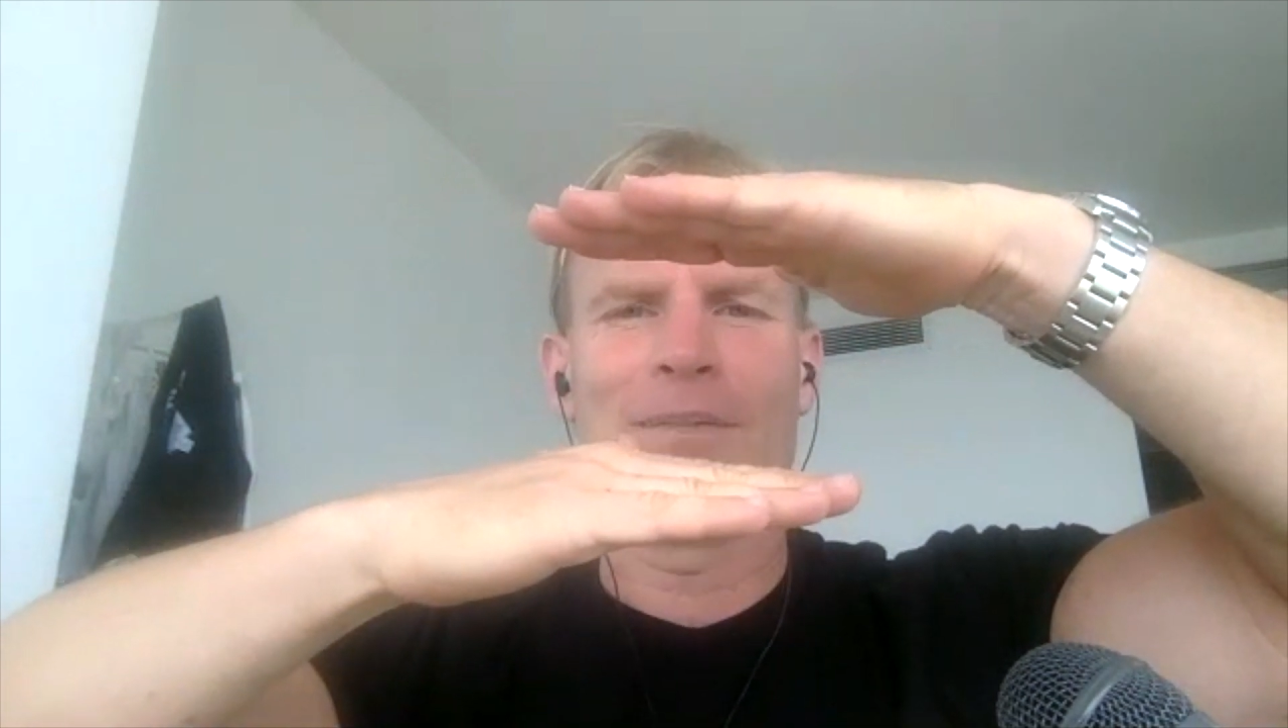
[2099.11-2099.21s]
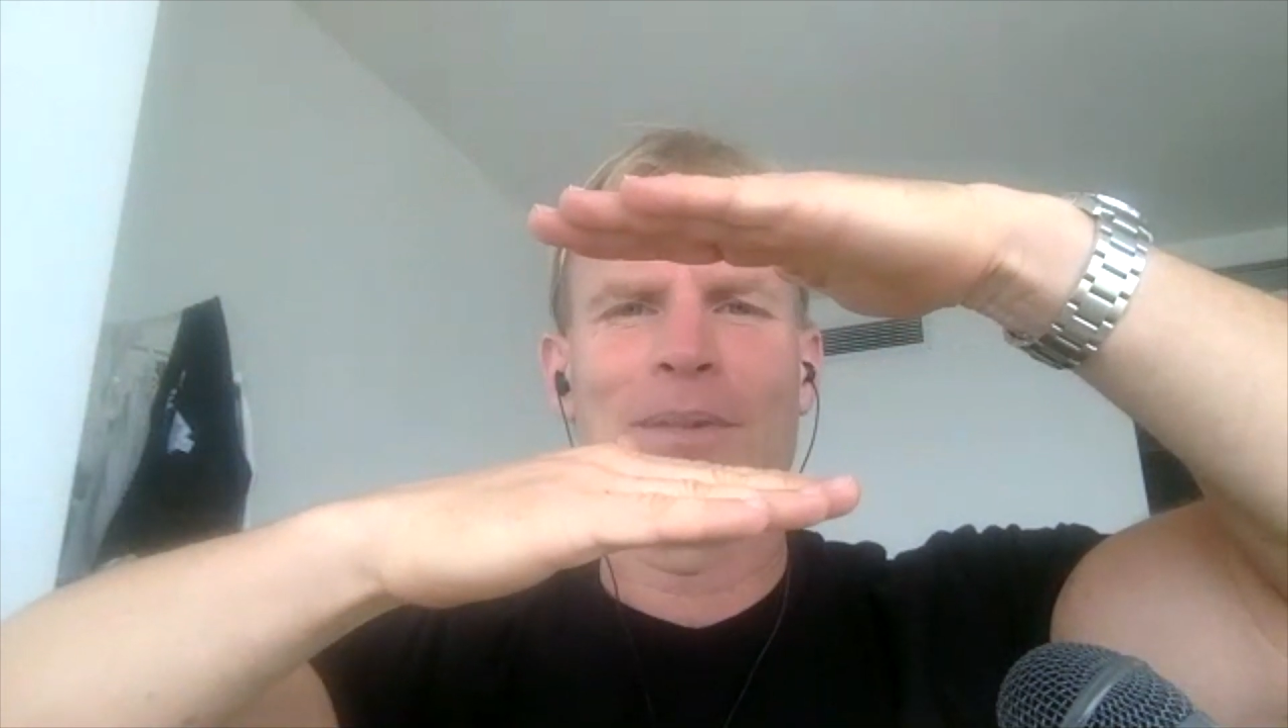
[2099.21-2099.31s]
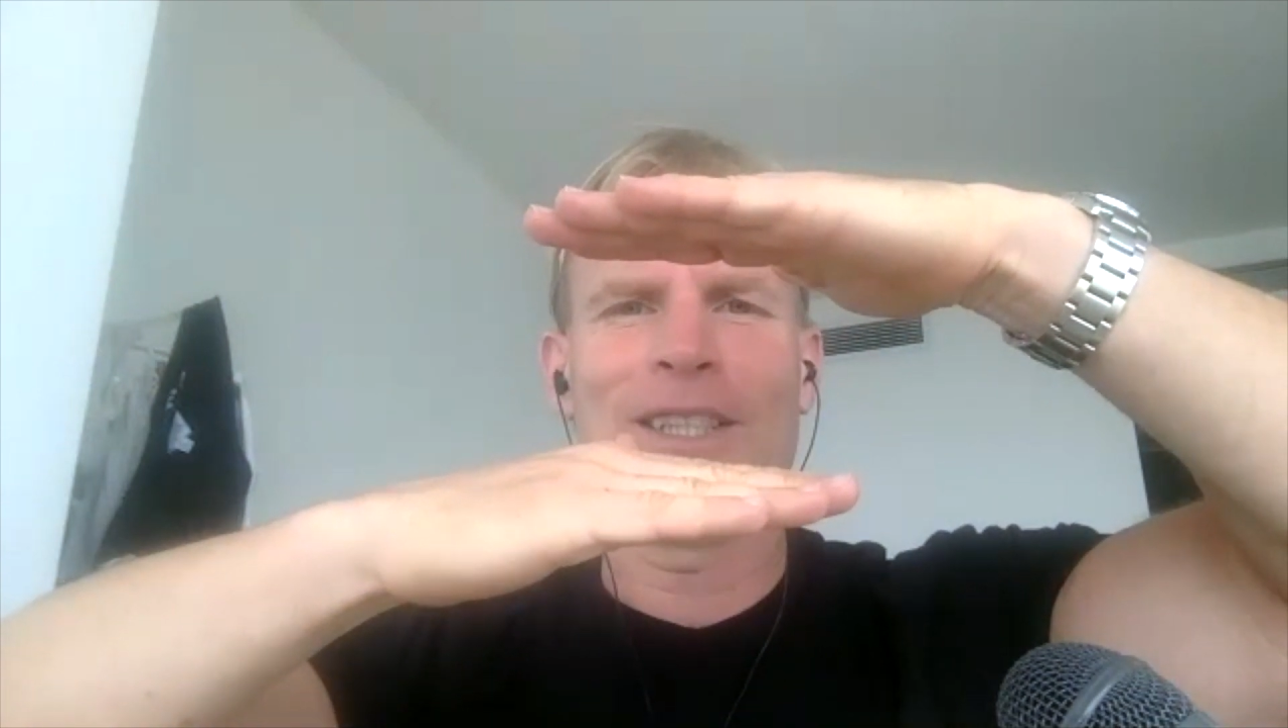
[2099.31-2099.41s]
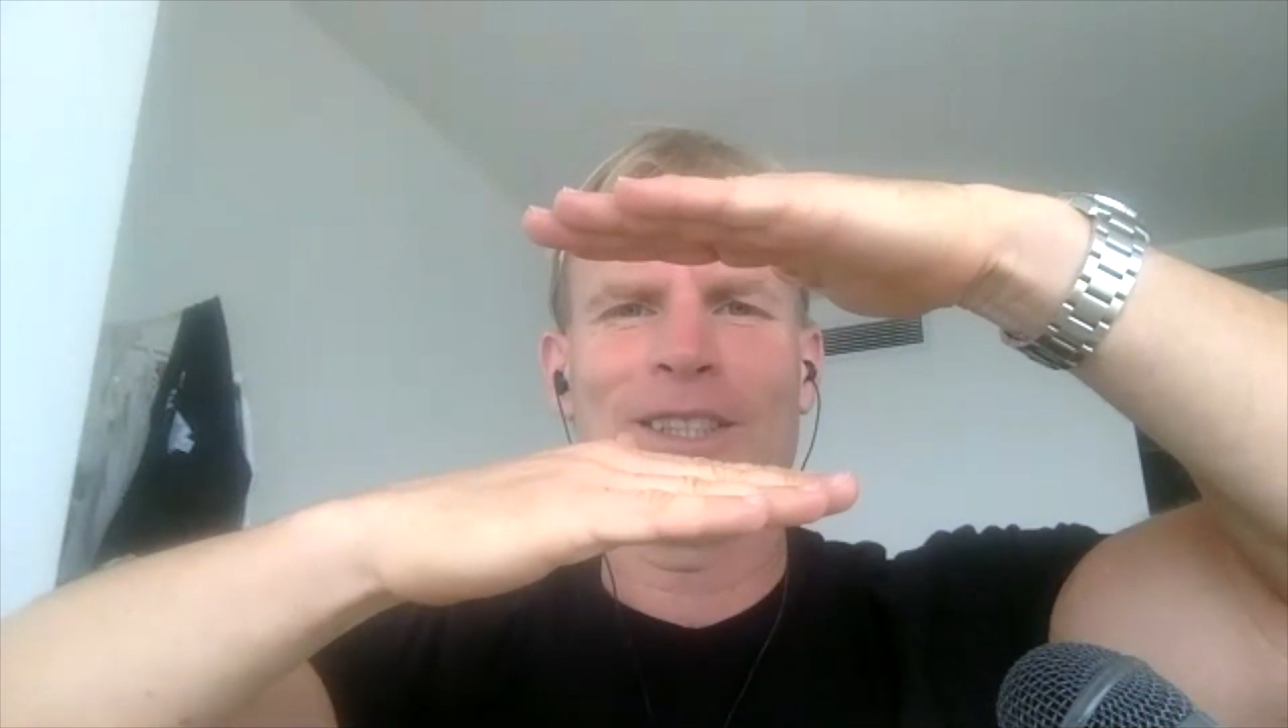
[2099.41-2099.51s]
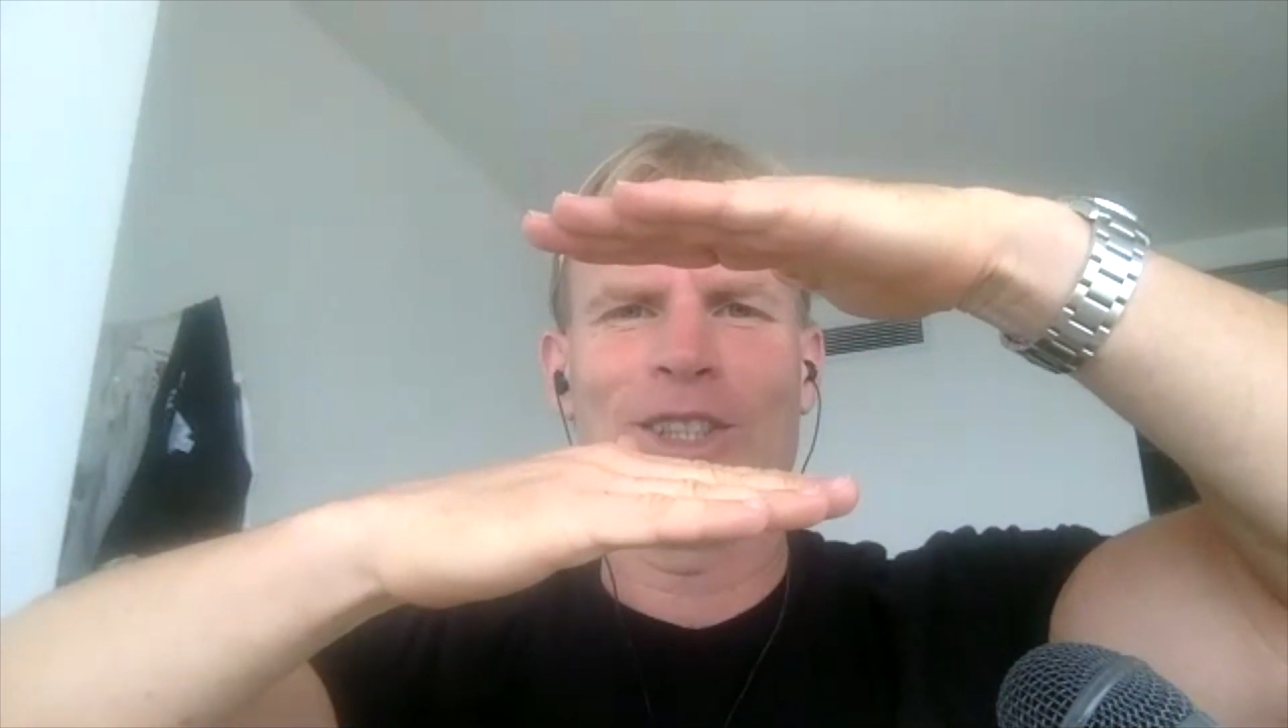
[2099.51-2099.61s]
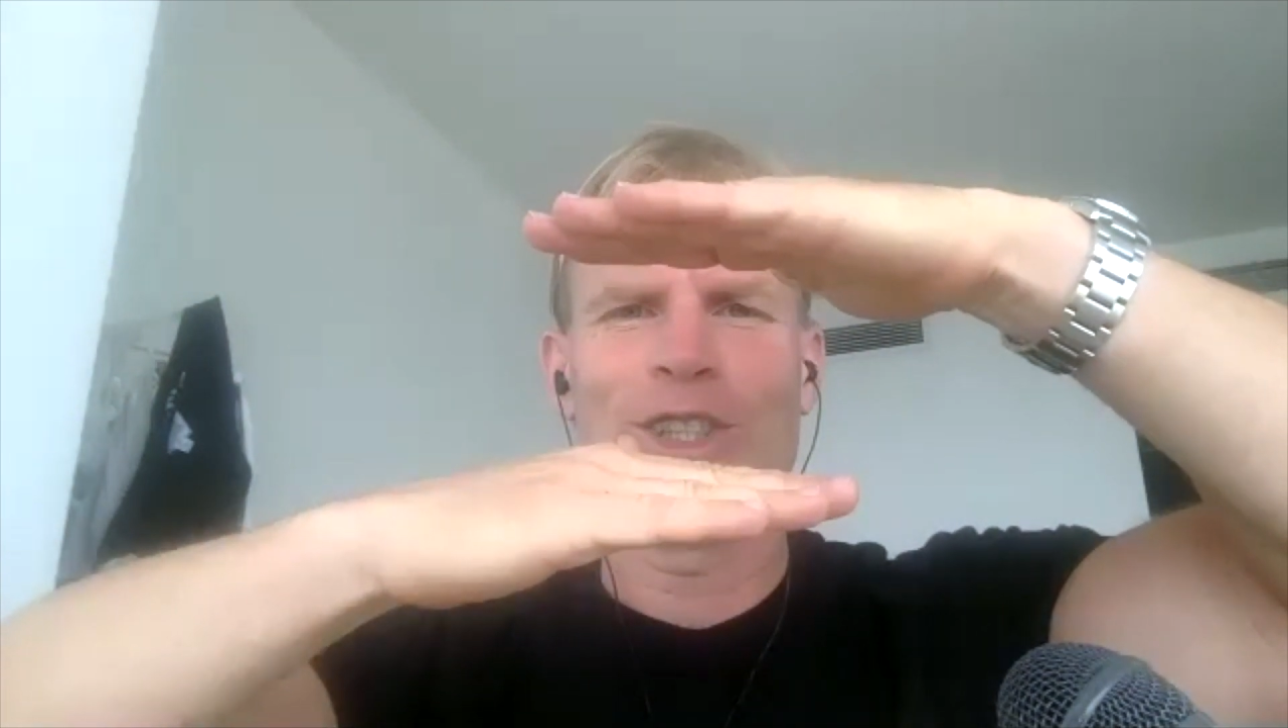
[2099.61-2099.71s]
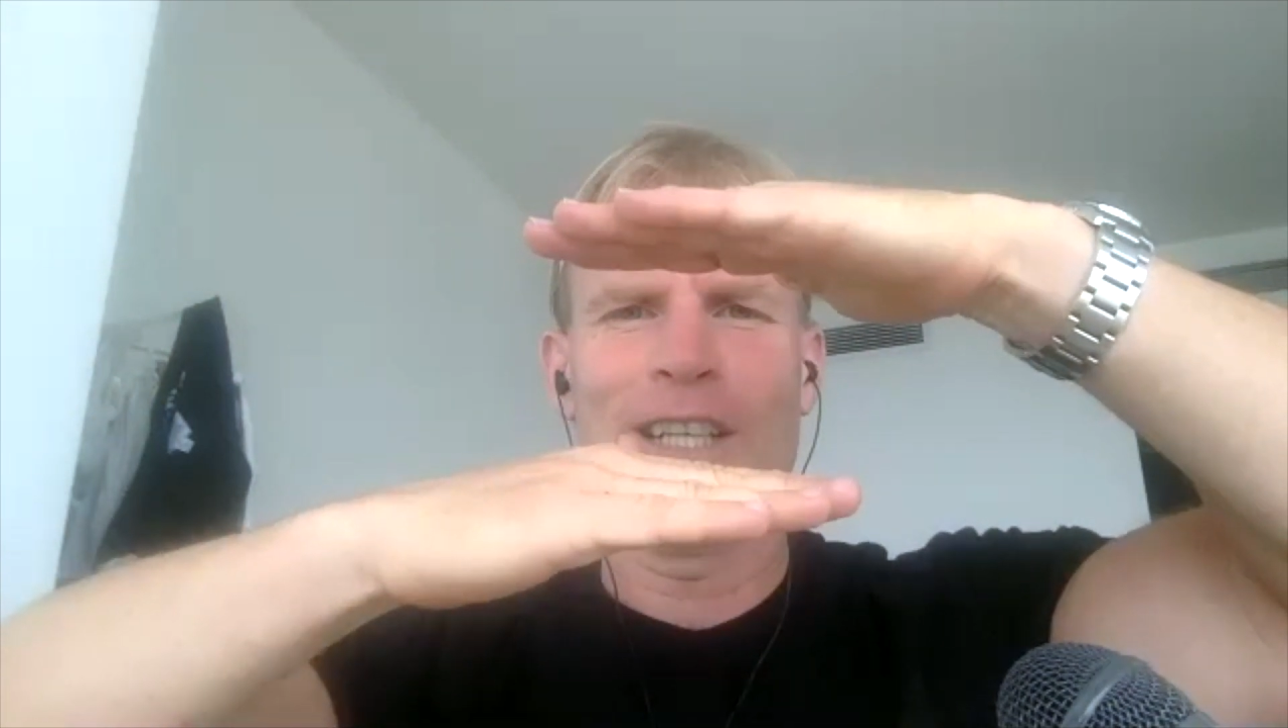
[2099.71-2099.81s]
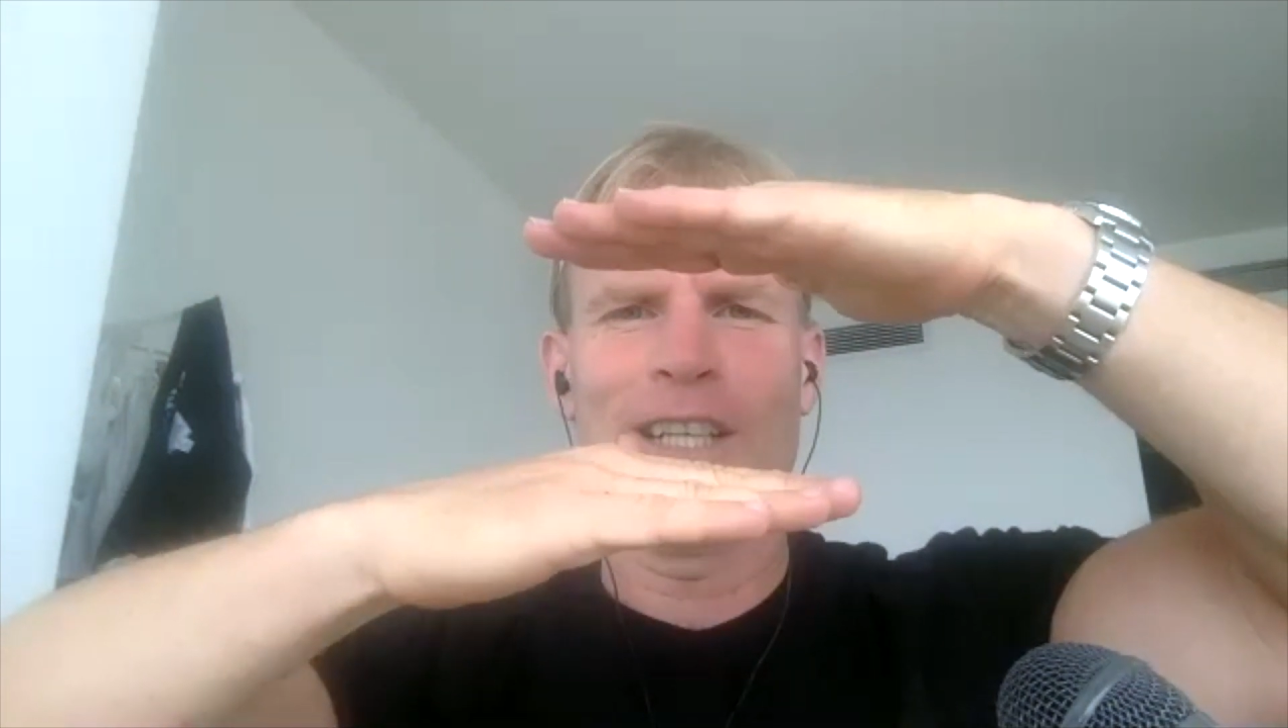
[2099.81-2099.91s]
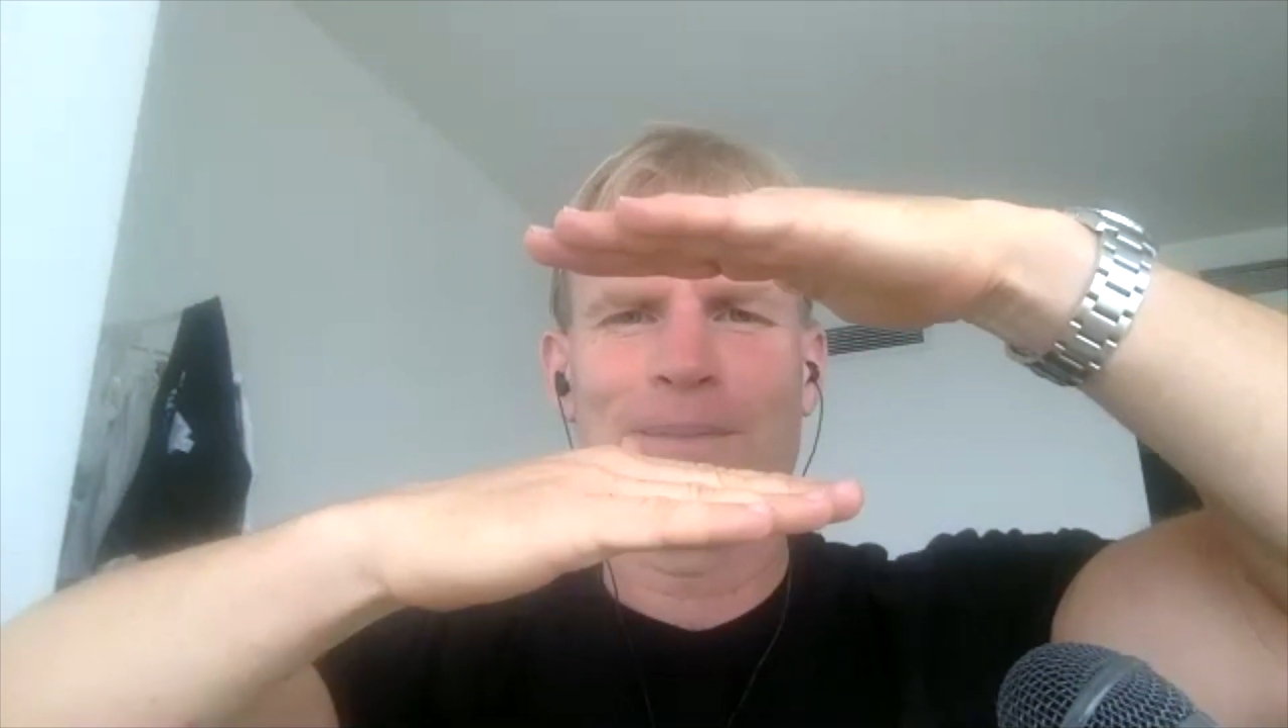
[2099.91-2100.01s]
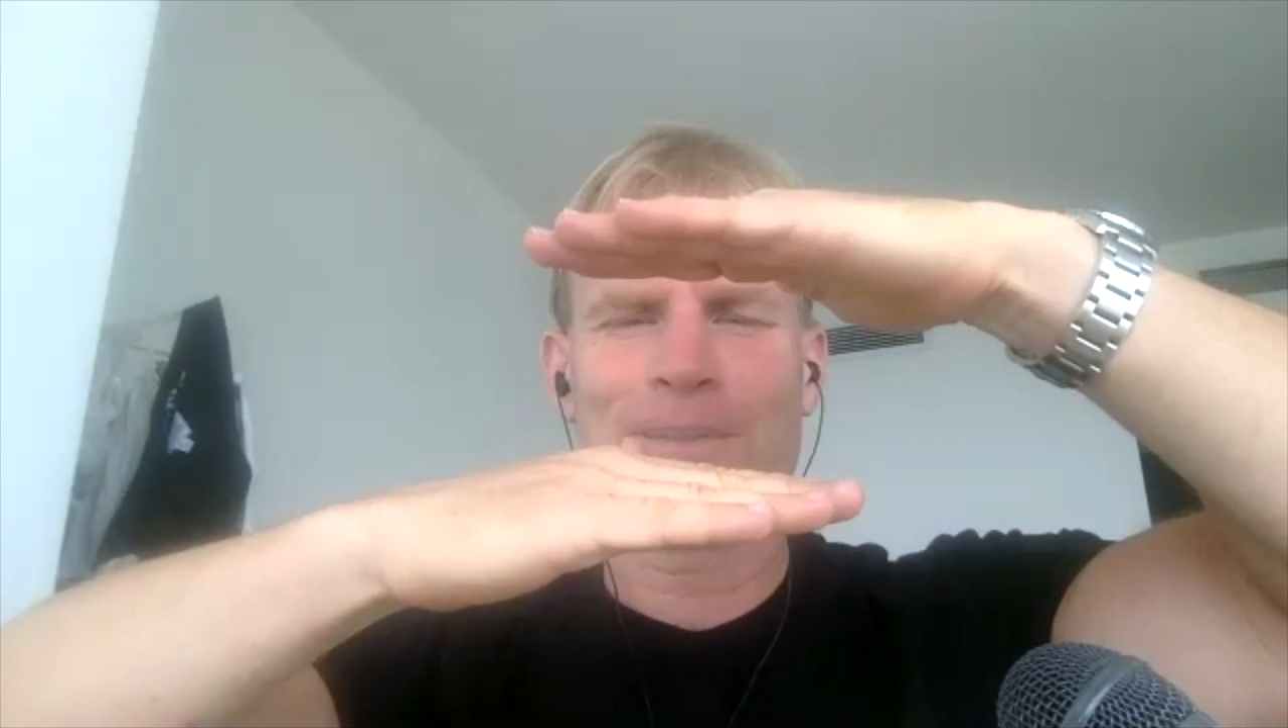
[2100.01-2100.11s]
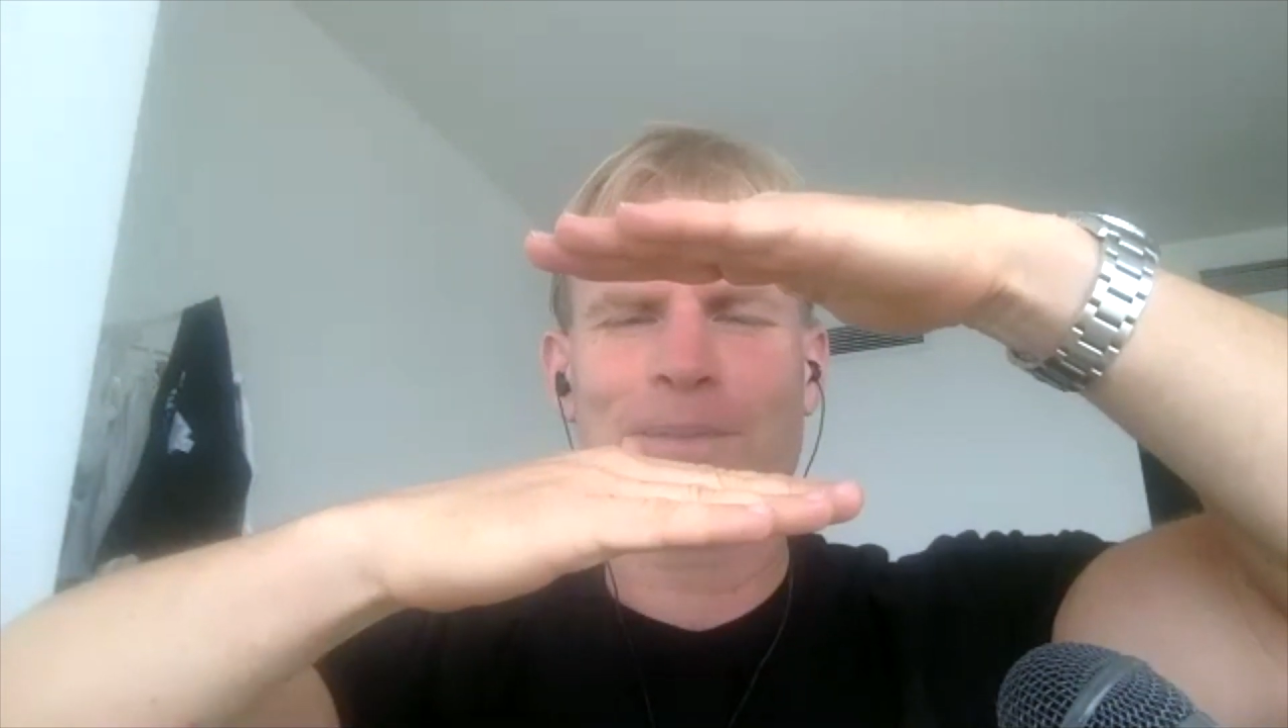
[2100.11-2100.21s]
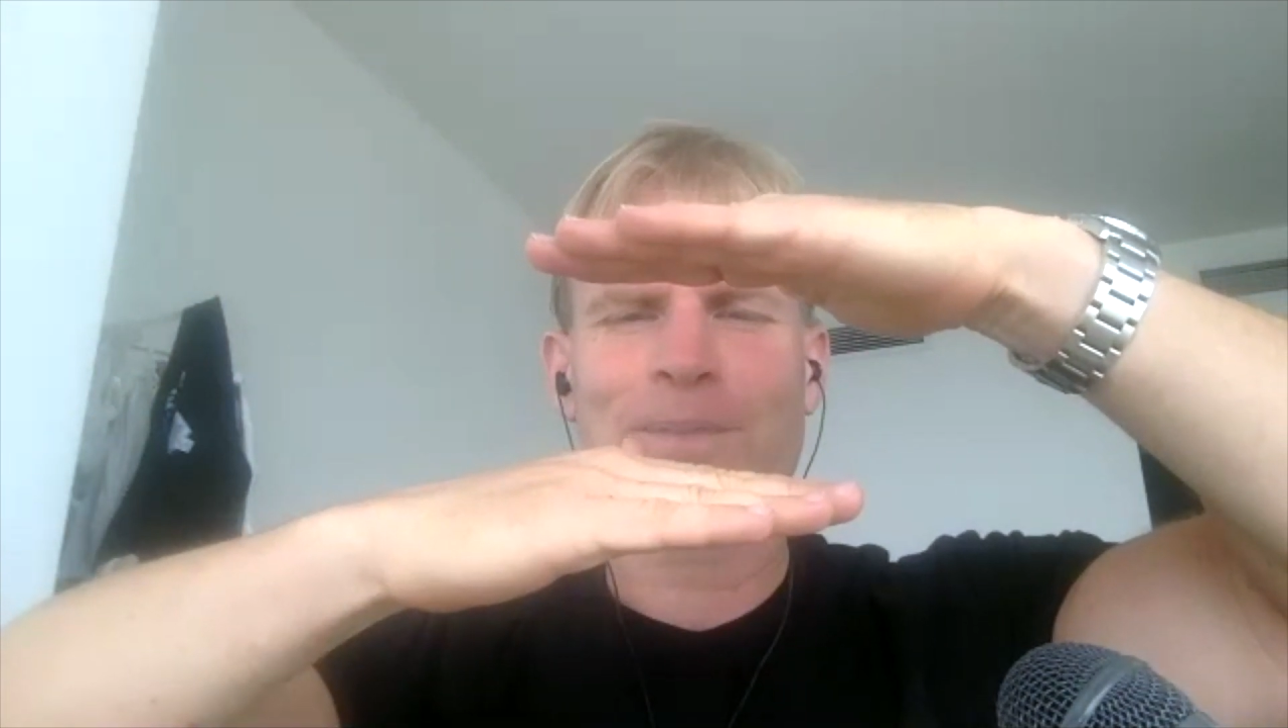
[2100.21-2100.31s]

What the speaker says: on a mason jar.